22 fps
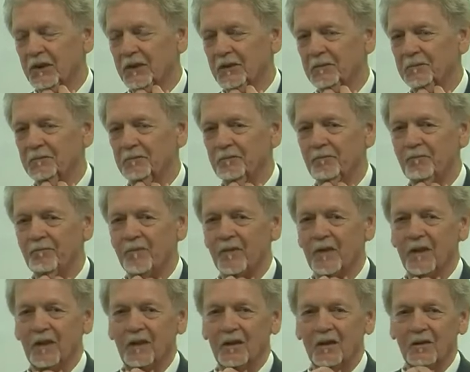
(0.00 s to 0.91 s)
Yeah. Um,
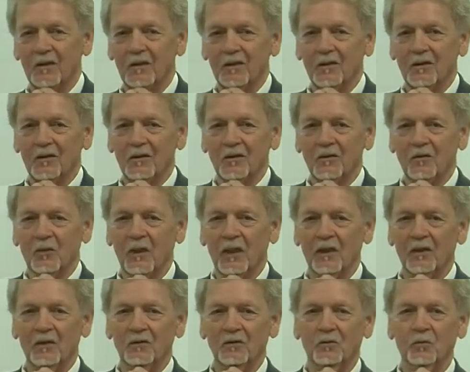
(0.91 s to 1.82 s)

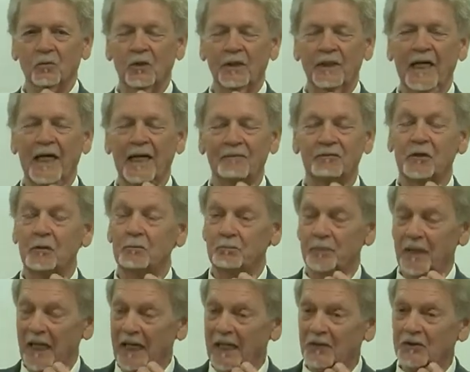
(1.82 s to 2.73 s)
well, we have
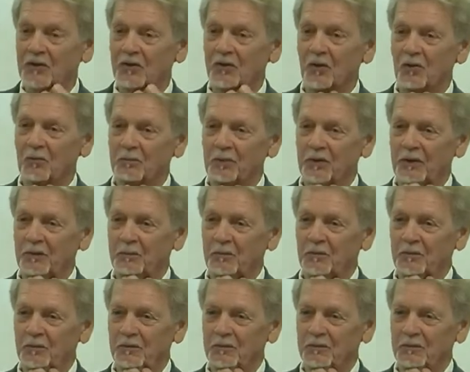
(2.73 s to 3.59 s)
compassion on people.